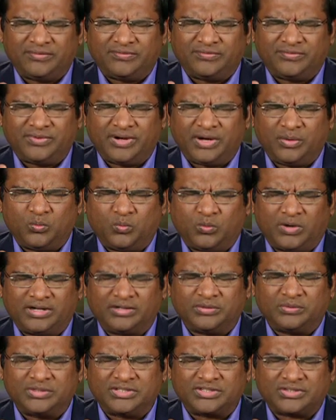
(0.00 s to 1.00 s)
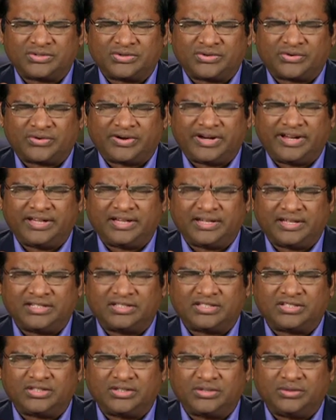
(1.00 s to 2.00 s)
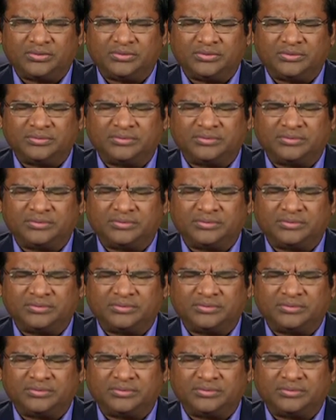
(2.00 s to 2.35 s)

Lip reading: everyone who is crying unto you.